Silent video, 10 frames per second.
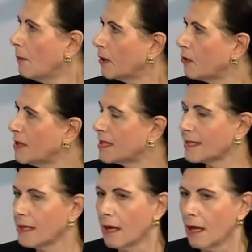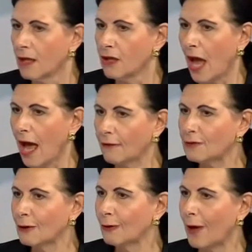But Chris, you have
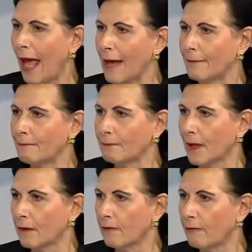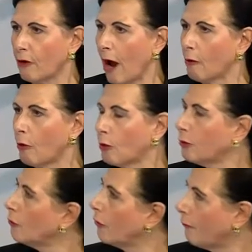to look at, for our
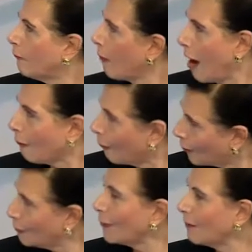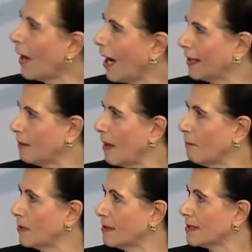ordinary party
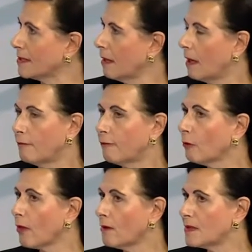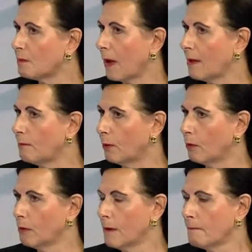members and for those
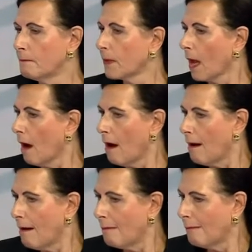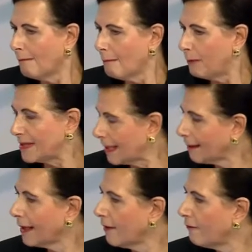people,
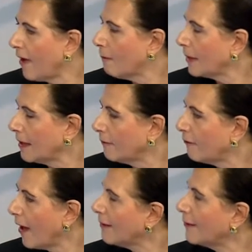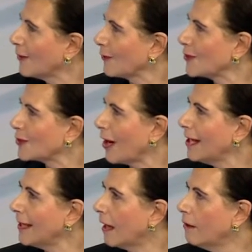particularly of family and faith in
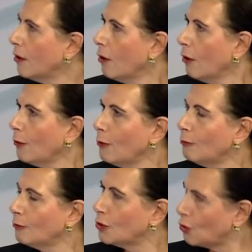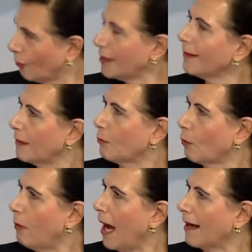Australia, who joined the
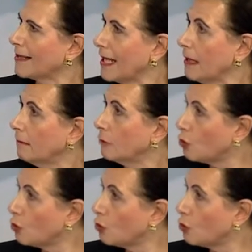Liberal Party,